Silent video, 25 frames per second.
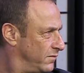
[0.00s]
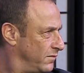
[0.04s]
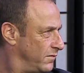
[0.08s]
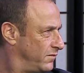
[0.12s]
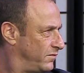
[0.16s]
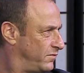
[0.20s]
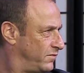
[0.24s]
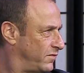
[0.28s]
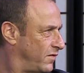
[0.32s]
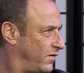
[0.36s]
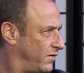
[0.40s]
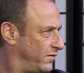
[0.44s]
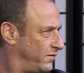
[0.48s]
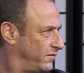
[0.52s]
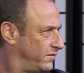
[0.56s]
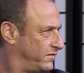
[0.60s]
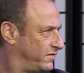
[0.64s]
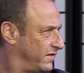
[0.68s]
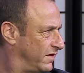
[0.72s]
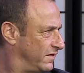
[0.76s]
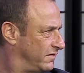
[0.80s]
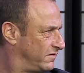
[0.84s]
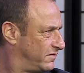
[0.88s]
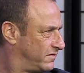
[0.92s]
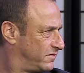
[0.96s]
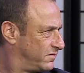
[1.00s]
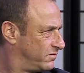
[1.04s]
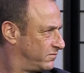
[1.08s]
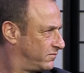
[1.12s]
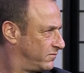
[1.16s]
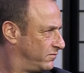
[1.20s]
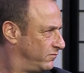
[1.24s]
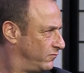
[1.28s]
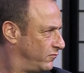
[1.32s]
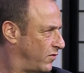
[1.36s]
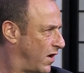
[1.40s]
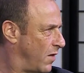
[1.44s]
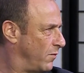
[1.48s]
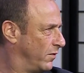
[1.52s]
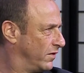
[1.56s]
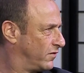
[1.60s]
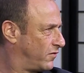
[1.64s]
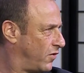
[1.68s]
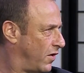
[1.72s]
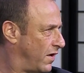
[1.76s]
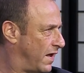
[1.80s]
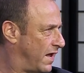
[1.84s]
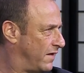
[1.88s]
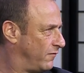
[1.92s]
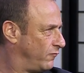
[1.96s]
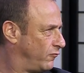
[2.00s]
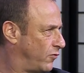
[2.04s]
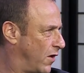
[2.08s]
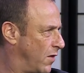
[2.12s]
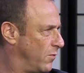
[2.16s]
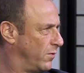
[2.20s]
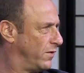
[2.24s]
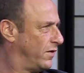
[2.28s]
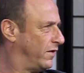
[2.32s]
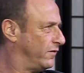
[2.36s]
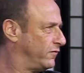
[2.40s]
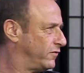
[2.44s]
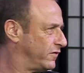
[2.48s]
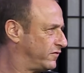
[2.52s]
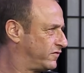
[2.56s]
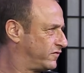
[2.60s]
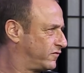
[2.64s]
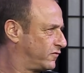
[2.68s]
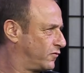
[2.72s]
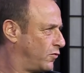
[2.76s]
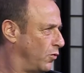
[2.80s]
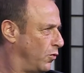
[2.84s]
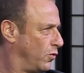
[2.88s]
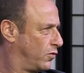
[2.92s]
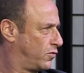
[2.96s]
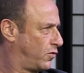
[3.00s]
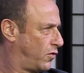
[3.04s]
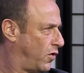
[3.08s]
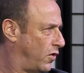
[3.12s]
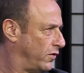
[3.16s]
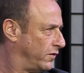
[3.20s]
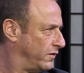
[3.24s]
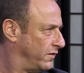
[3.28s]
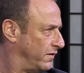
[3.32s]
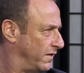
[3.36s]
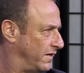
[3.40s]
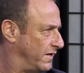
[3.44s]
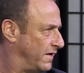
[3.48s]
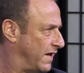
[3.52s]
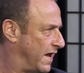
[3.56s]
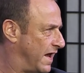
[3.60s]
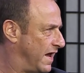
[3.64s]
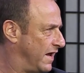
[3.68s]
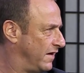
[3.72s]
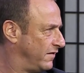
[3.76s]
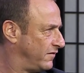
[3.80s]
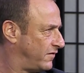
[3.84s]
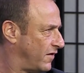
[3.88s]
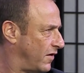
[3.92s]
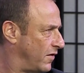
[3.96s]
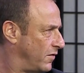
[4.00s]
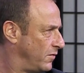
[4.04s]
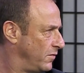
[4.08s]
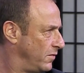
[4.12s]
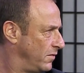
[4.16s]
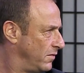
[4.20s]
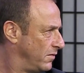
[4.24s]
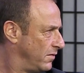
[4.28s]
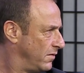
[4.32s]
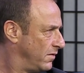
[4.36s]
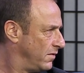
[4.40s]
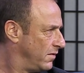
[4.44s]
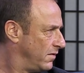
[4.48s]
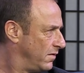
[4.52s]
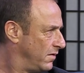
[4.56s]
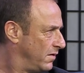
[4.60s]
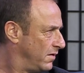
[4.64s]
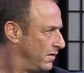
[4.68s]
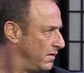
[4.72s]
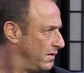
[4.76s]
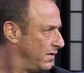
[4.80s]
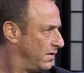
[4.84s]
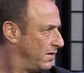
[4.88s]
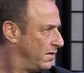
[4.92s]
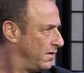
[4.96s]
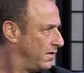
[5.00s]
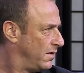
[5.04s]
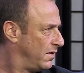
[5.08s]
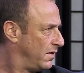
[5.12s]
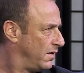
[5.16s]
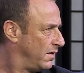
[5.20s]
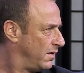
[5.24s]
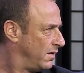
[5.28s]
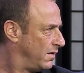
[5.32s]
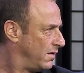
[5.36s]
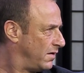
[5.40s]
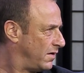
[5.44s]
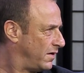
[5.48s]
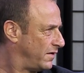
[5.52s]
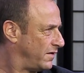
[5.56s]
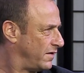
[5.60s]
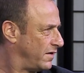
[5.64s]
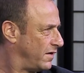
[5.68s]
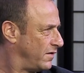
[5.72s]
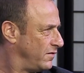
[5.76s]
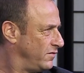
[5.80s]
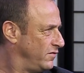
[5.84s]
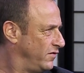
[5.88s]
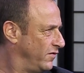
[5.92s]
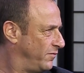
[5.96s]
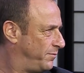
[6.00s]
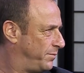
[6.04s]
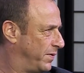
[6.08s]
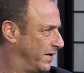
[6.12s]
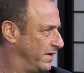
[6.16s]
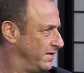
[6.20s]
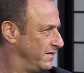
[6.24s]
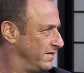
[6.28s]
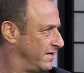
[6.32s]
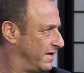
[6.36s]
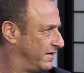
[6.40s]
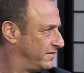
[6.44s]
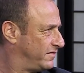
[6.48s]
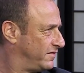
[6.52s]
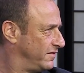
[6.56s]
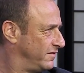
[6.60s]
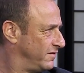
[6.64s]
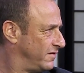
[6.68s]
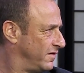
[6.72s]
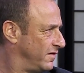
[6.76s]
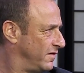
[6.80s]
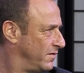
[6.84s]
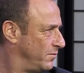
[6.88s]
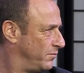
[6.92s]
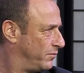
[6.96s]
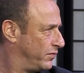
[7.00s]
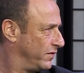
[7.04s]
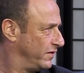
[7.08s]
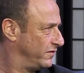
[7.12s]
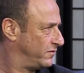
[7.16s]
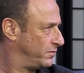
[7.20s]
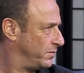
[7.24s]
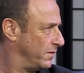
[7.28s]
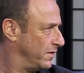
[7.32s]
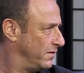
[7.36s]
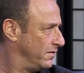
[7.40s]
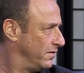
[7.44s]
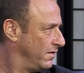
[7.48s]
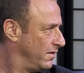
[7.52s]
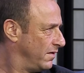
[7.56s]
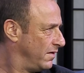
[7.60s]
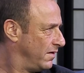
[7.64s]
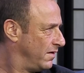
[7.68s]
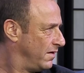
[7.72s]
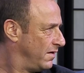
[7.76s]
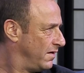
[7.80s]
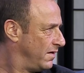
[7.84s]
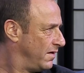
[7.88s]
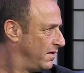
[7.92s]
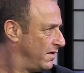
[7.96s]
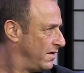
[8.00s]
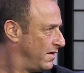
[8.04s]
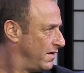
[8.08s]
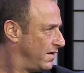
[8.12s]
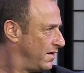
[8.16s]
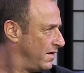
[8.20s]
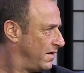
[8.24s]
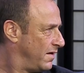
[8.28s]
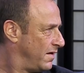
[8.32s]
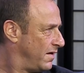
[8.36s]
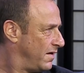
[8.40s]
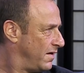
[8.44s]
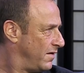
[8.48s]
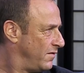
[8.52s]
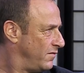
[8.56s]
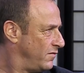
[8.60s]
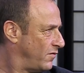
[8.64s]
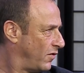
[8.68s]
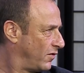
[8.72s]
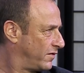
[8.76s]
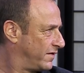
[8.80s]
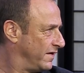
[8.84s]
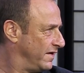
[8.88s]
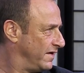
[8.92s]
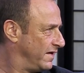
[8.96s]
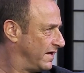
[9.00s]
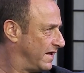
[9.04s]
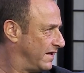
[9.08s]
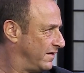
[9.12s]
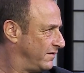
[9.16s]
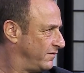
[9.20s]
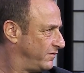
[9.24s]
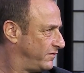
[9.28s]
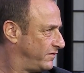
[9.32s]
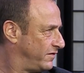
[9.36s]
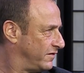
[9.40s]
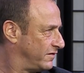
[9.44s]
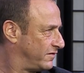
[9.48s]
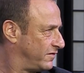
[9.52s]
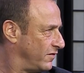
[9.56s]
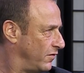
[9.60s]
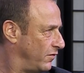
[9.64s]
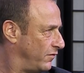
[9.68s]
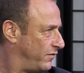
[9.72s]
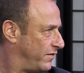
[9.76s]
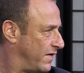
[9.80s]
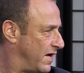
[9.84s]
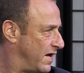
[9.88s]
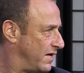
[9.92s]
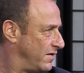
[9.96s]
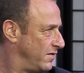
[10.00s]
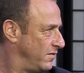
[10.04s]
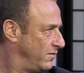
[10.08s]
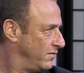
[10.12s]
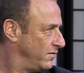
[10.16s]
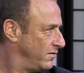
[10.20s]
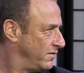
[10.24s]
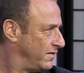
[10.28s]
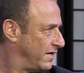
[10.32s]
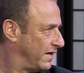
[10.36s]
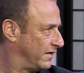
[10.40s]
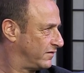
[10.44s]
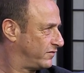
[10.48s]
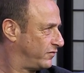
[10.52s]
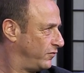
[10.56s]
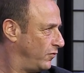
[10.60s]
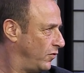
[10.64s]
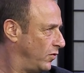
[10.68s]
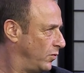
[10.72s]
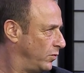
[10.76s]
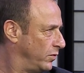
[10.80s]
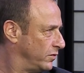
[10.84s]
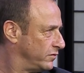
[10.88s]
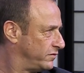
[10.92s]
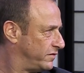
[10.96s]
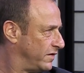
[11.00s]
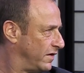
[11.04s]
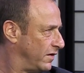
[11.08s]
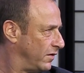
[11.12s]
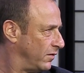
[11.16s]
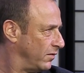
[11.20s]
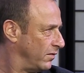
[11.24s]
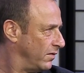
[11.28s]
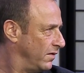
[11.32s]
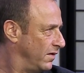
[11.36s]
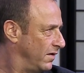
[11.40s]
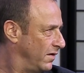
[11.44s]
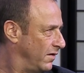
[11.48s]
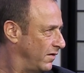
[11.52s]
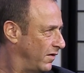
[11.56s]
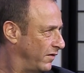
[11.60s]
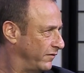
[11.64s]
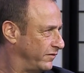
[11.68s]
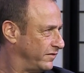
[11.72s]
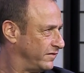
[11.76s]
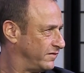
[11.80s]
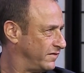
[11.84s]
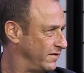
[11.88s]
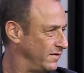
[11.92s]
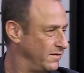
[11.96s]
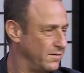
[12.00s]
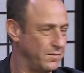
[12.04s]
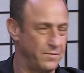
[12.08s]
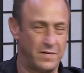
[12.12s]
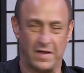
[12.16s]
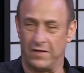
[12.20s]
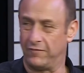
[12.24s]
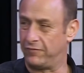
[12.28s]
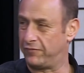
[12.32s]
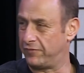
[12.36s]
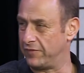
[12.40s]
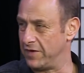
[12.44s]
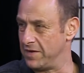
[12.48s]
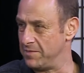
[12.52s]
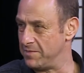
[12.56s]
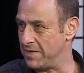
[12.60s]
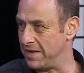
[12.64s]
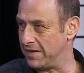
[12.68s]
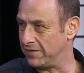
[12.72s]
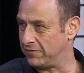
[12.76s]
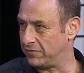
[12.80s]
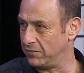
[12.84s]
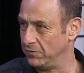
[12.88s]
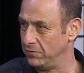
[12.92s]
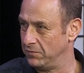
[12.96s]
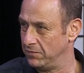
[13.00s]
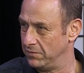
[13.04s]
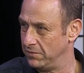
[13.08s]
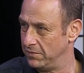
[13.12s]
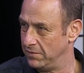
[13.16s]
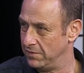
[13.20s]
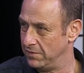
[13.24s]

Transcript: it says Hang on. Rohan, uh, Rohan underscore Connolly. Ando. Who's Ando? I don't know. You've beaten Essendon and Brisbane. Not getting ahead of yourself, are you? Next four will tell. Obviously, you're about Fremantle.